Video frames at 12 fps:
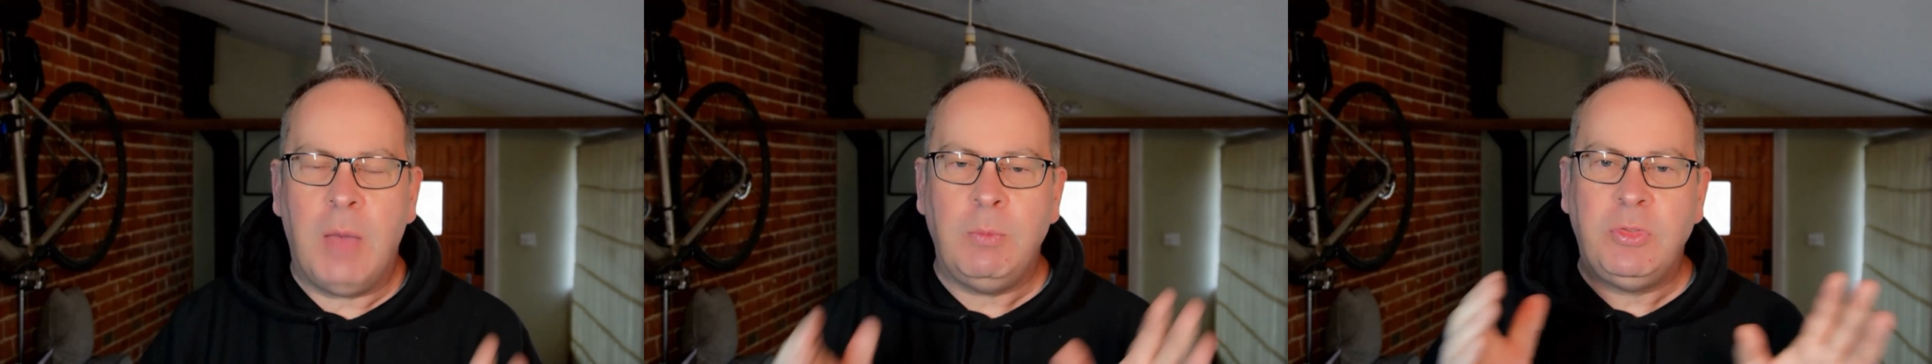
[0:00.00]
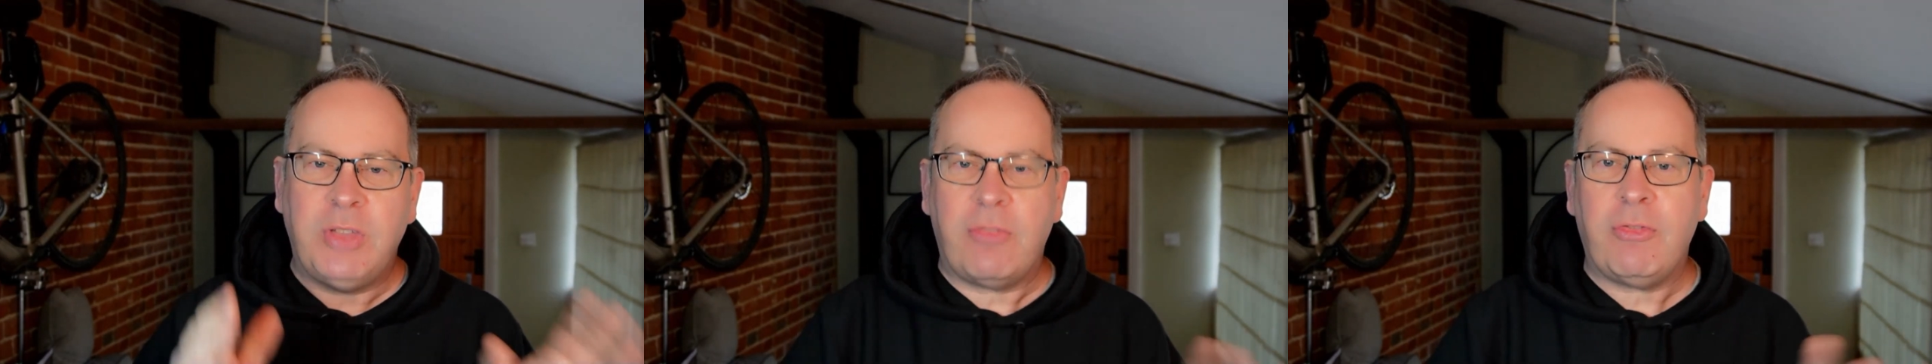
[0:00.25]

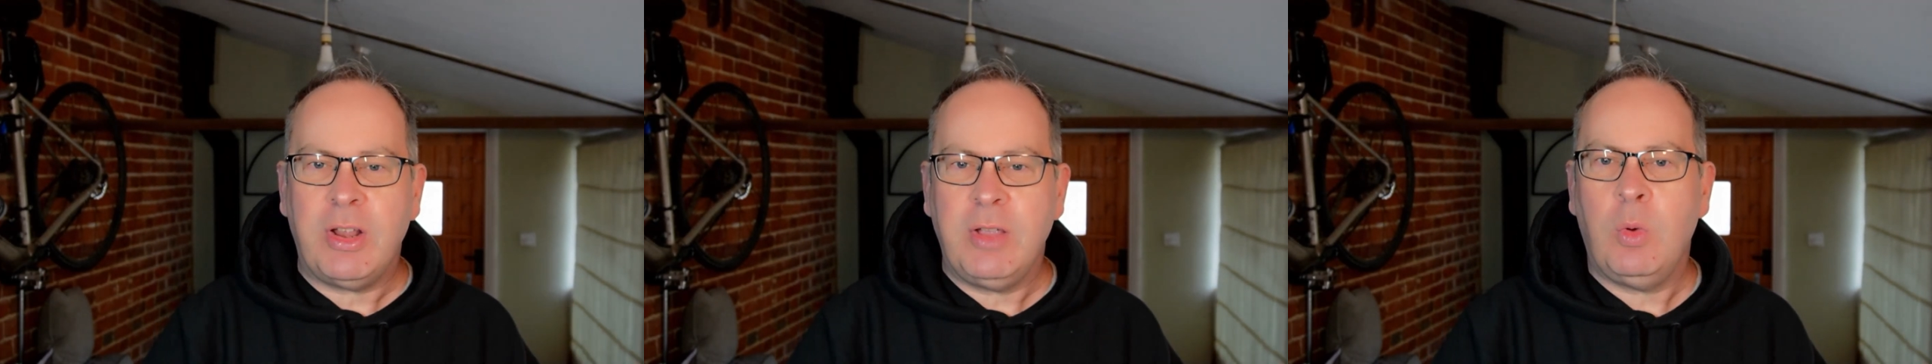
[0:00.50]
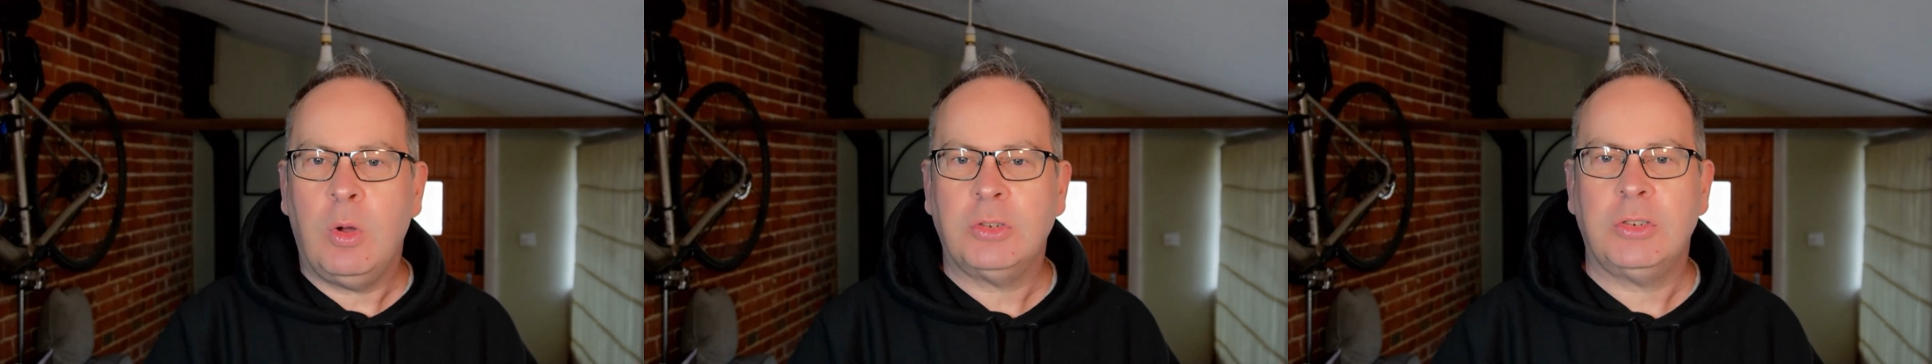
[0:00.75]
definitely
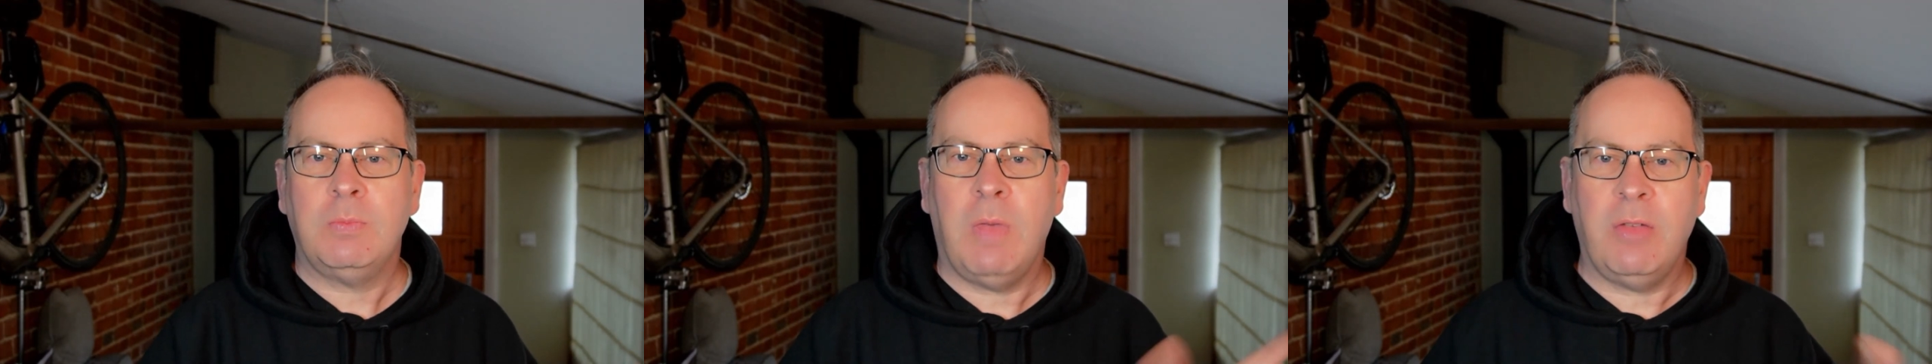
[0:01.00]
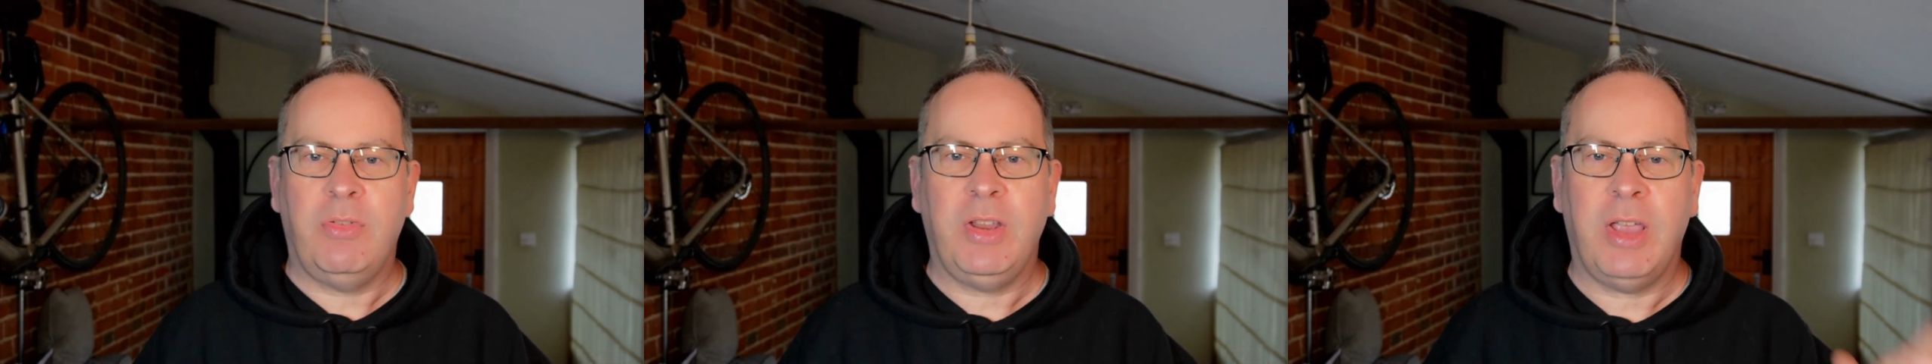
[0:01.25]
watch
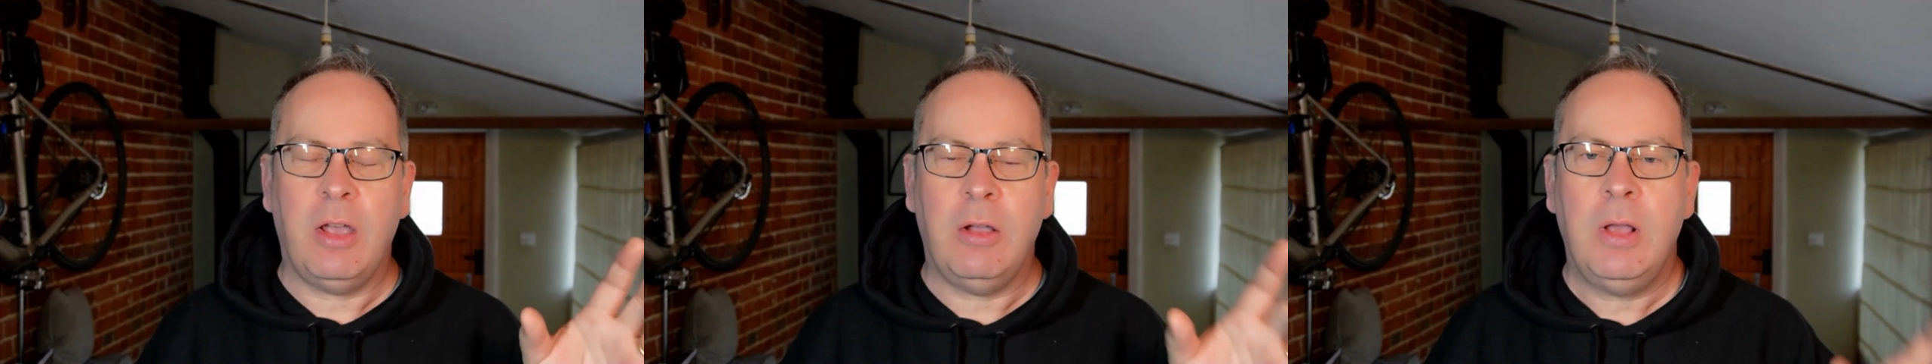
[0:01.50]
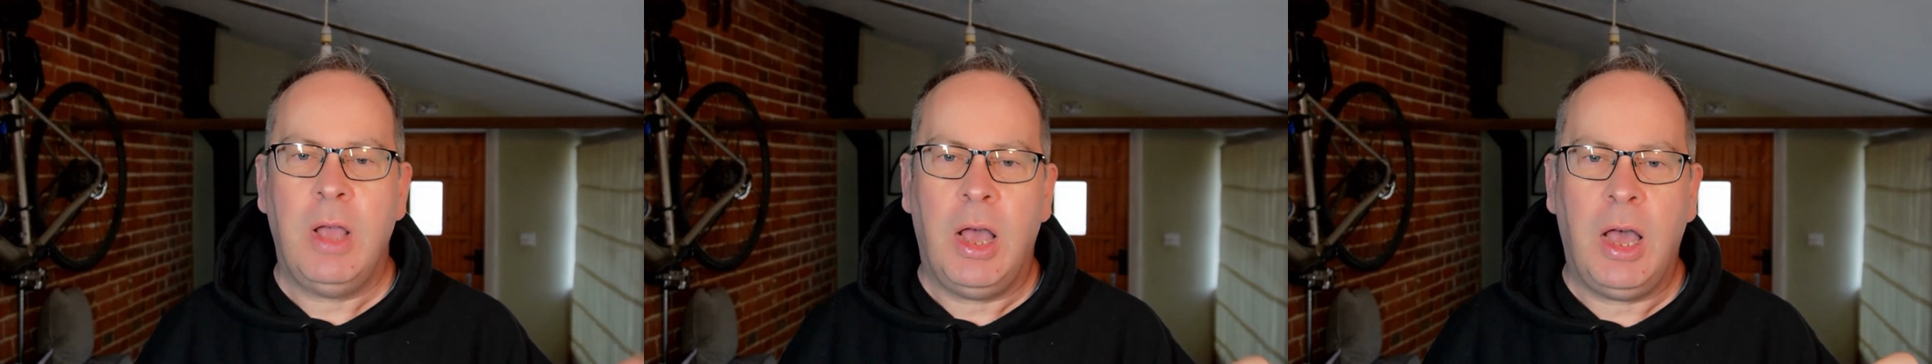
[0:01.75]
my
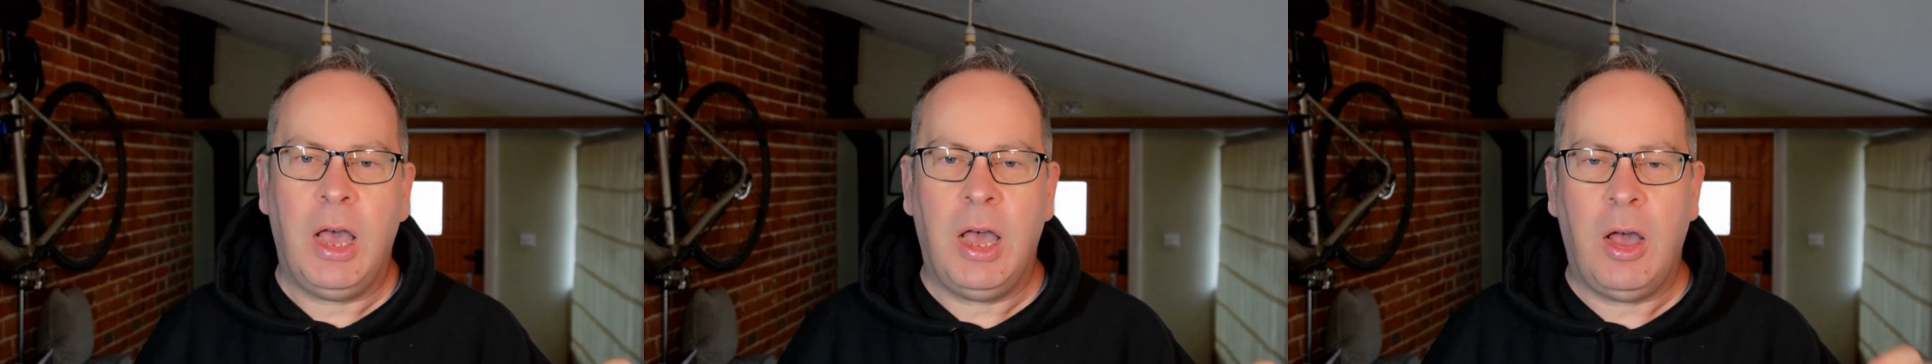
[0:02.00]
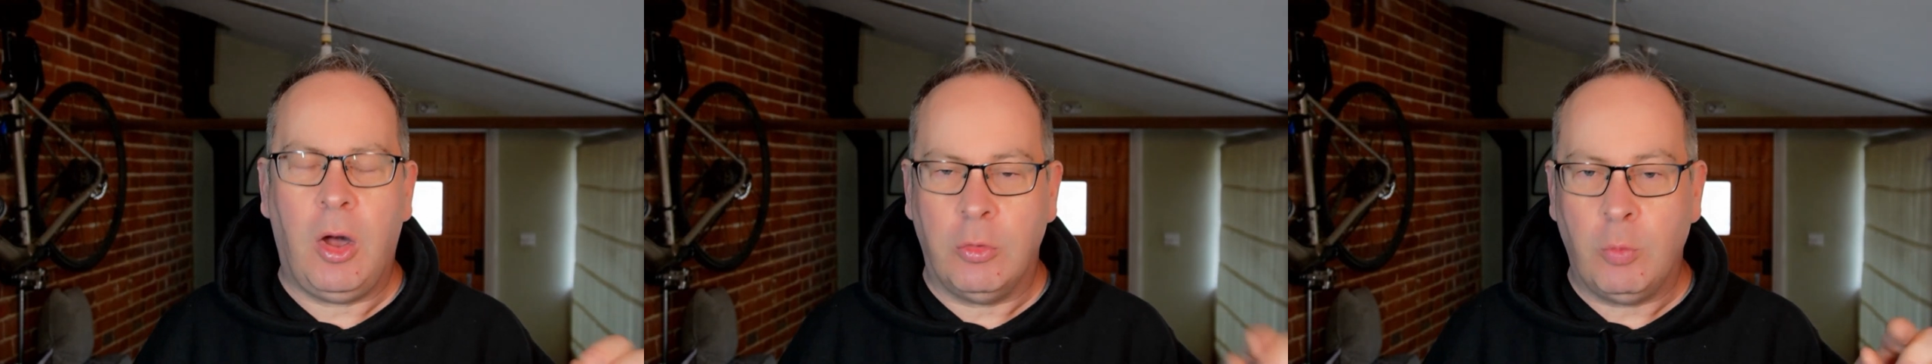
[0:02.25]
video
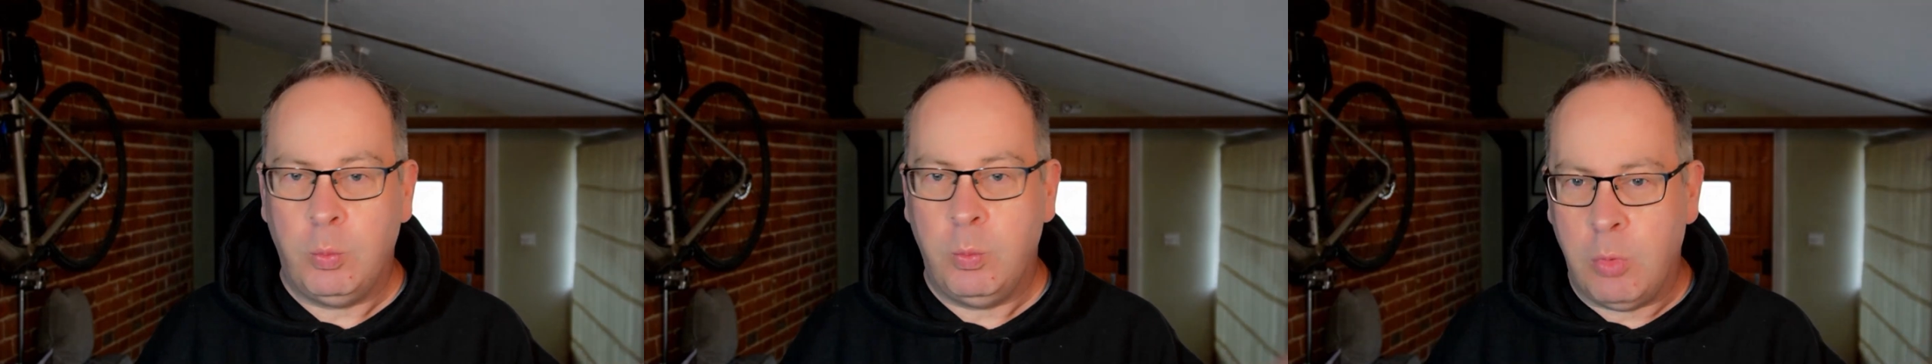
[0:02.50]
on